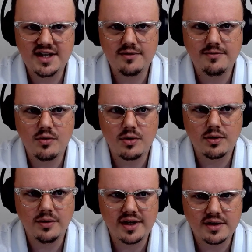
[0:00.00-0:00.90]
for
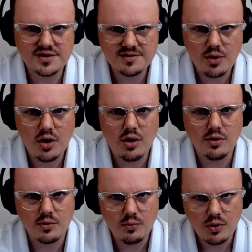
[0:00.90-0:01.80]
like a small
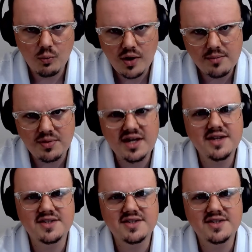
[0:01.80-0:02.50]
or one piece